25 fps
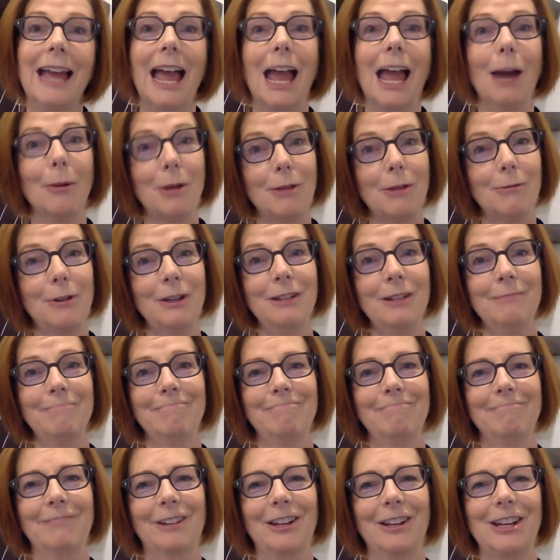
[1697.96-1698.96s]
However,
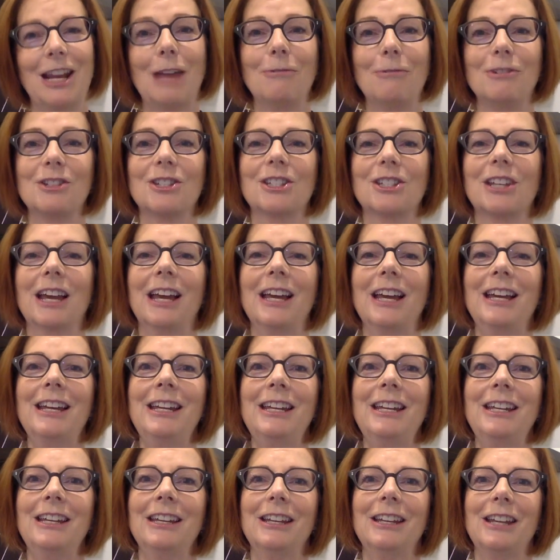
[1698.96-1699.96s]
I'd have to
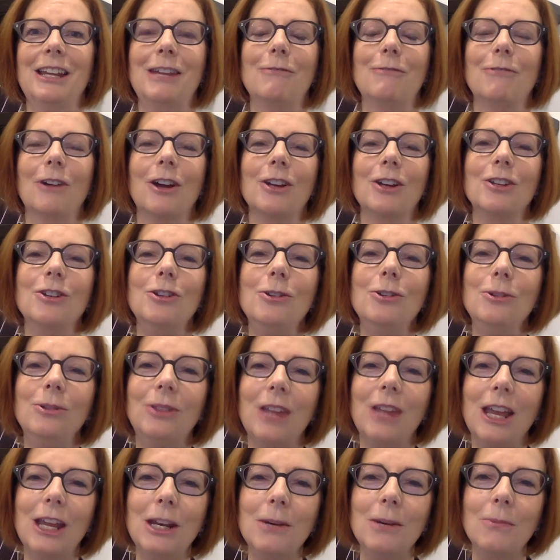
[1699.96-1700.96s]
say, if I knew
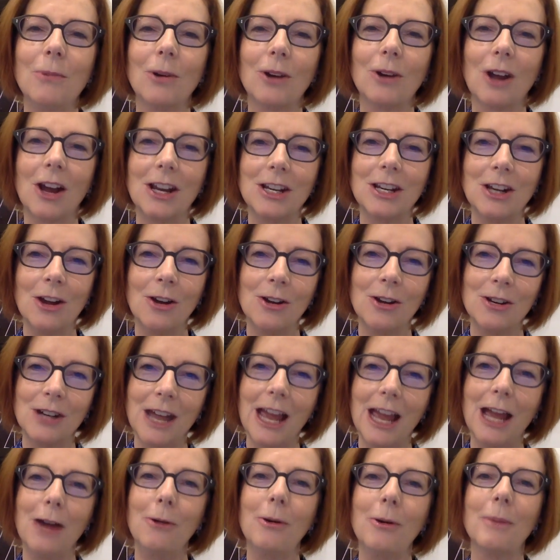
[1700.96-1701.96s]
then what I know
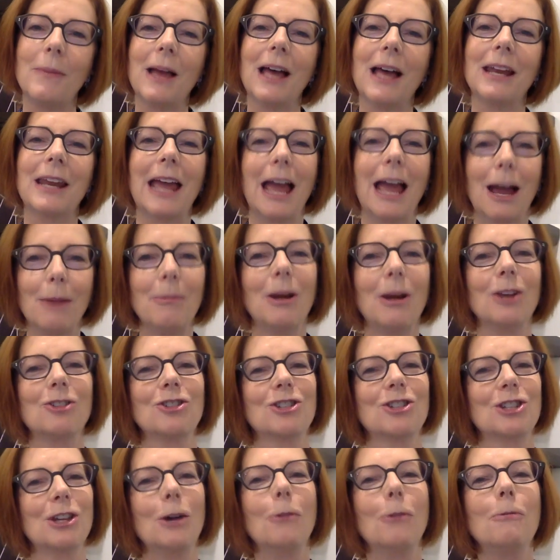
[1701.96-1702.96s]
now about how
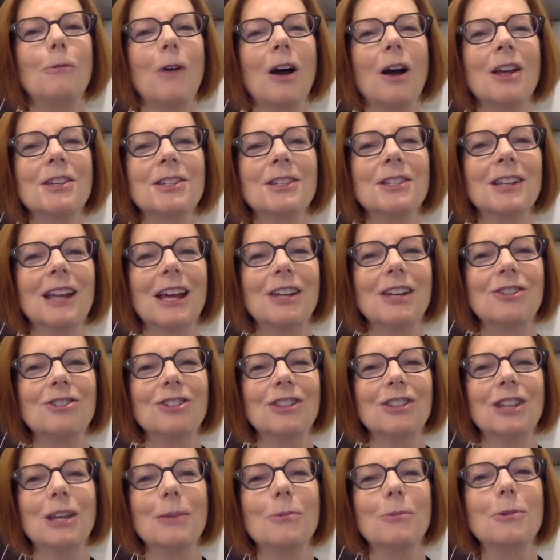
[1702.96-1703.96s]
much
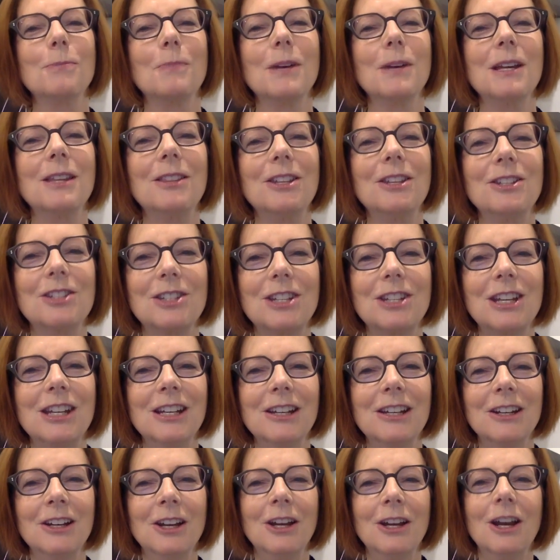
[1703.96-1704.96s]
self-isolation there would be this
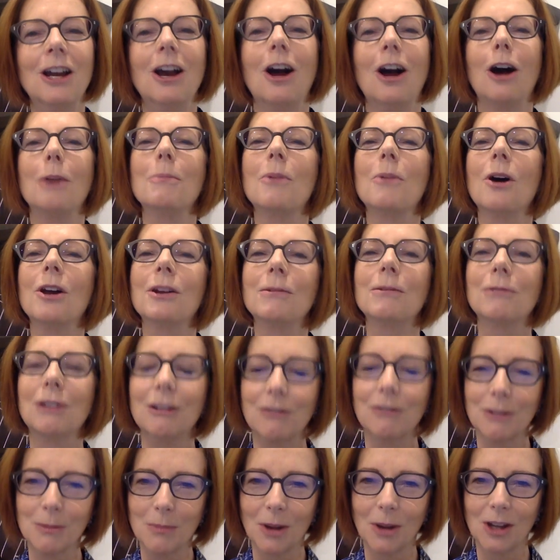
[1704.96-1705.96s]
year, I might have
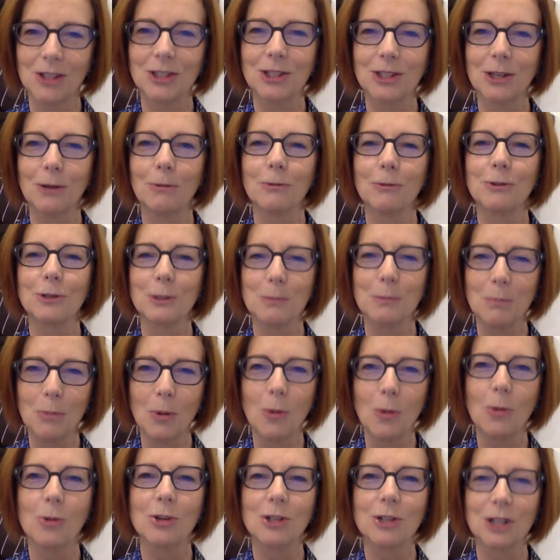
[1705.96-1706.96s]
given myself some
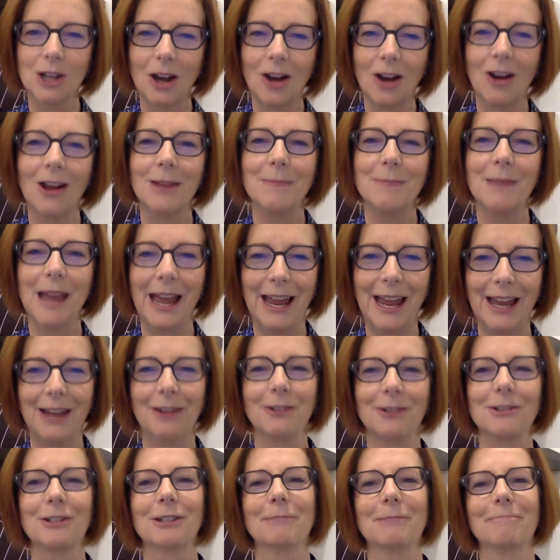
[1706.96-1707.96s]
more time
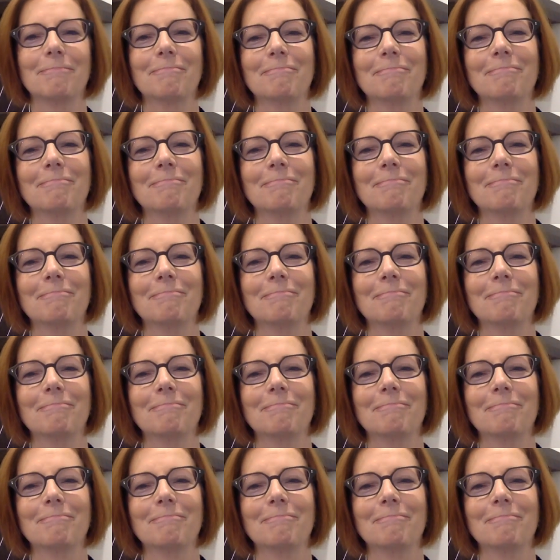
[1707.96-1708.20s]
out.